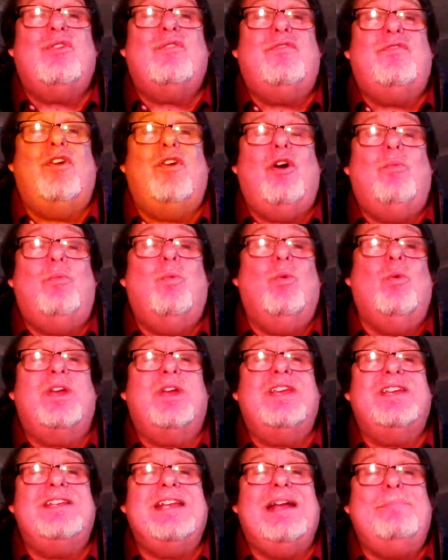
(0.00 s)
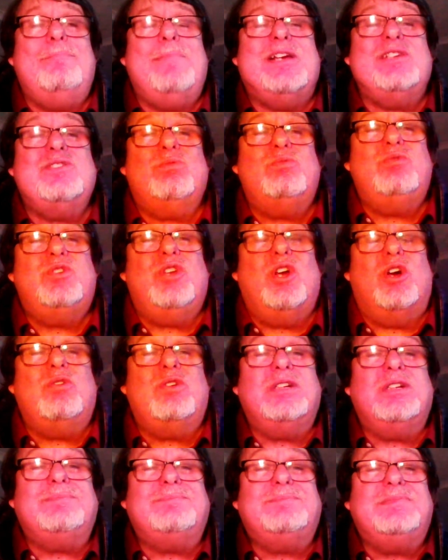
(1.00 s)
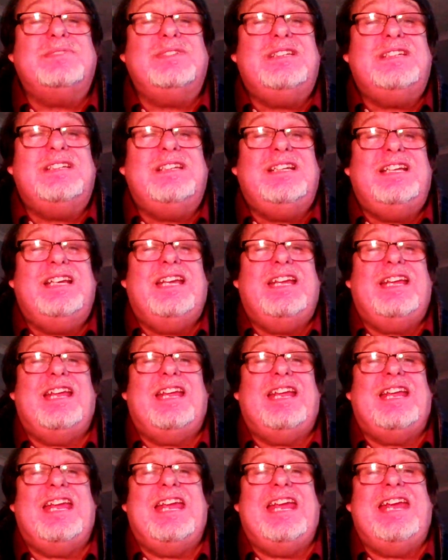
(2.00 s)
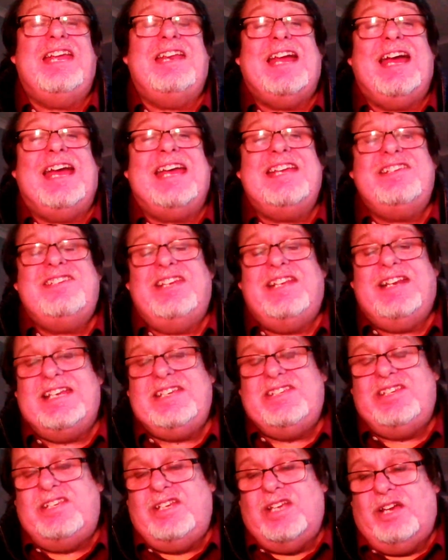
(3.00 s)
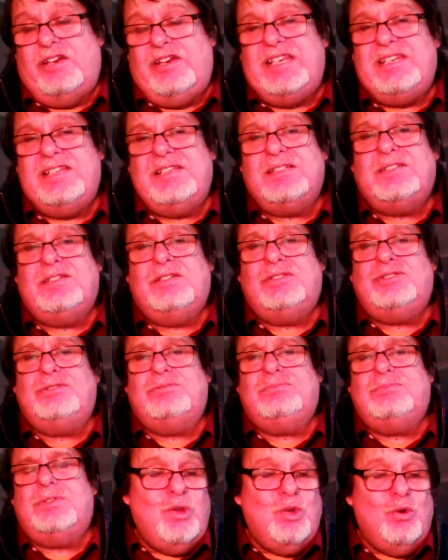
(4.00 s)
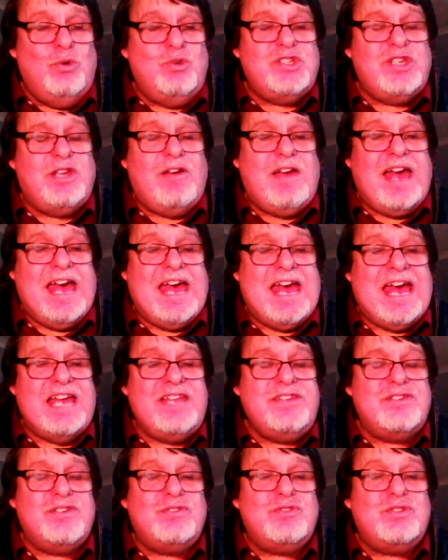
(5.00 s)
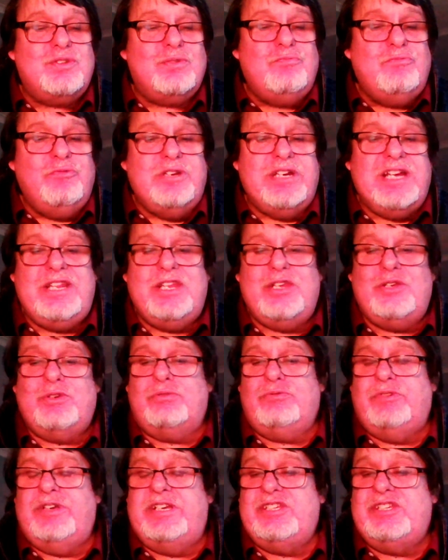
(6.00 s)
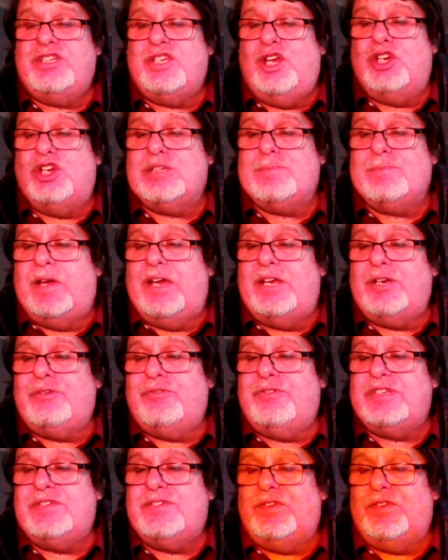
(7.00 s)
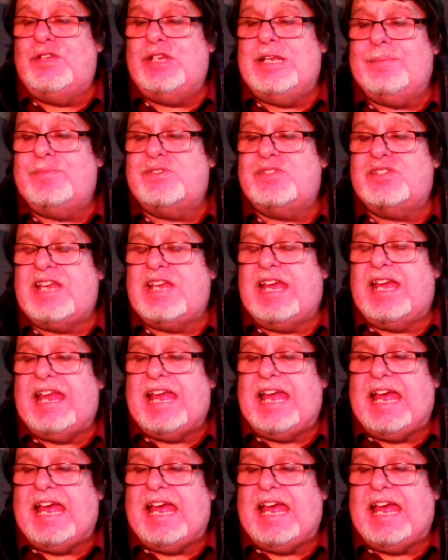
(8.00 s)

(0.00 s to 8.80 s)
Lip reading: walking an unmuzzled dog in 1889. We also had some really good research by Chris Phillips